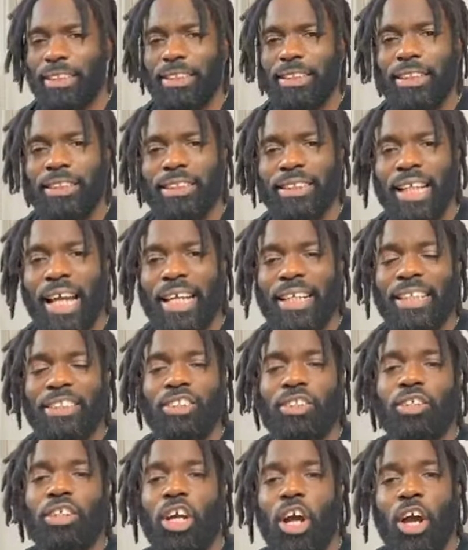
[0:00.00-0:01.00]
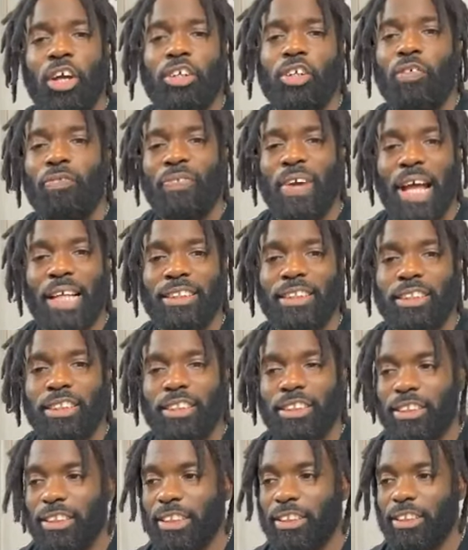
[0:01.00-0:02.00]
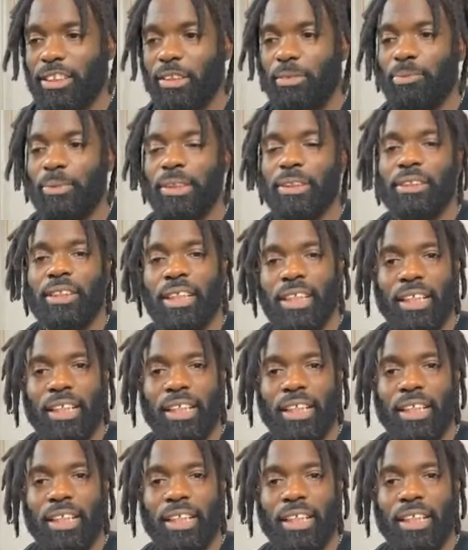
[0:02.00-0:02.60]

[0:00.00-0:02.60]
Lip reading: this is a sign that your cardiovascular system